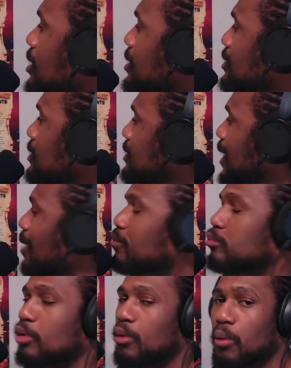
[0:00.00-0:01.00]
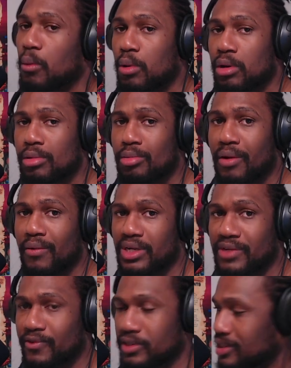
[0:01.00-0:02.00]
Chapter 1,
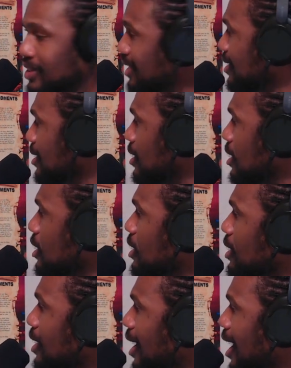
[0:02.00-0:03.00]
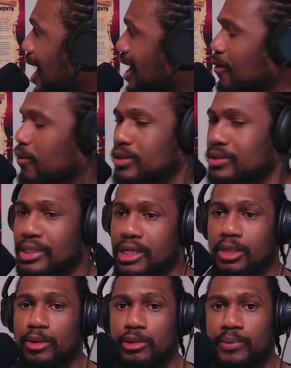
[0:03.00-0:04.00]
Revelation verse 10. I was
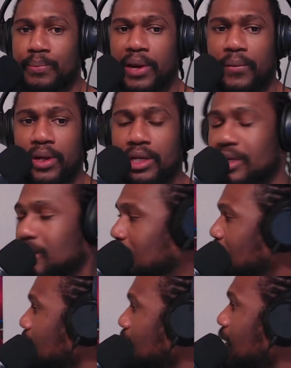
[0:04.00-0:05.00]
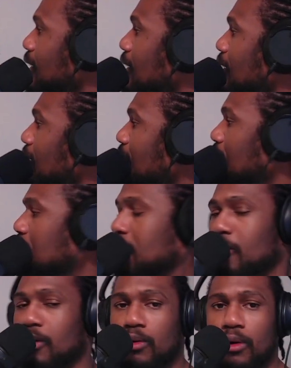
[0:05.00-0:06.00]
in the Spirit in
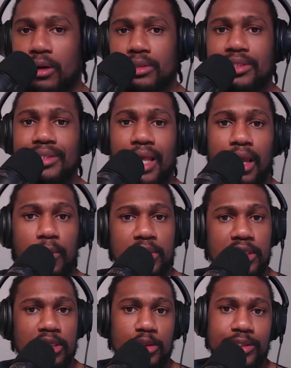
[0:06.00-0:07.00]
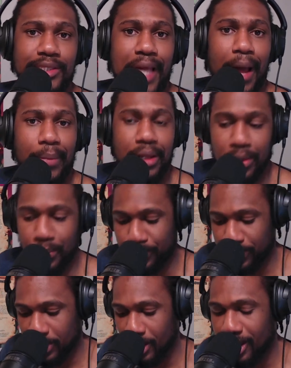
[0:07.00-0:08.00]
the Lord's day, which is the Sabbath.
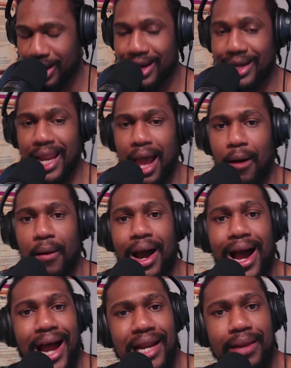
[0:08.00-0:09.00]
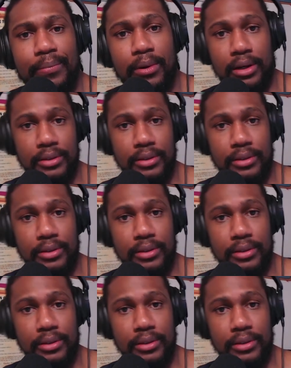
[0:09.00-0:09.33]
Now, Allen Parr